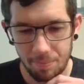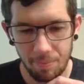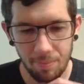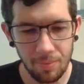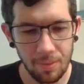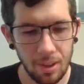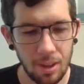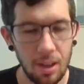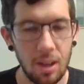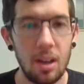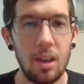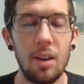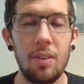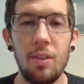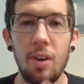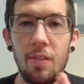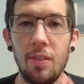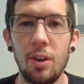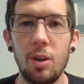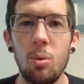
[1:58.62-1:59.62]
if you
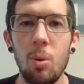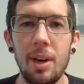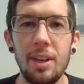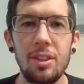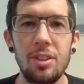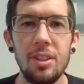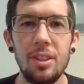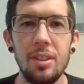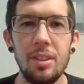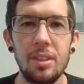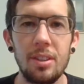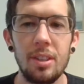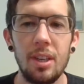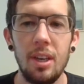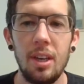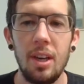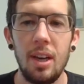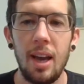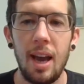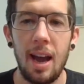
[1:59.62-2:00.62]
have any questions
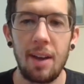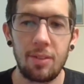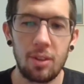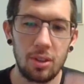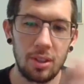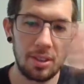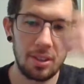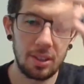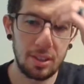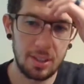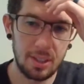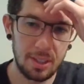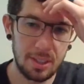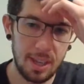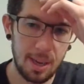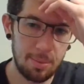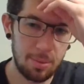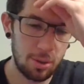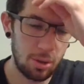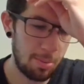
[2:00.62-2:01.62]
after listening to this
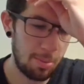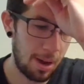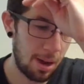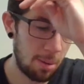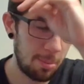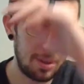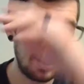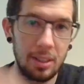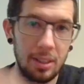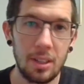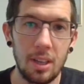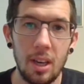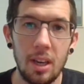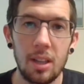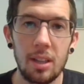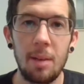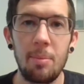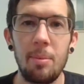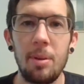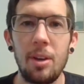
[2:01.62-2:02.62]
episode, by all means, let me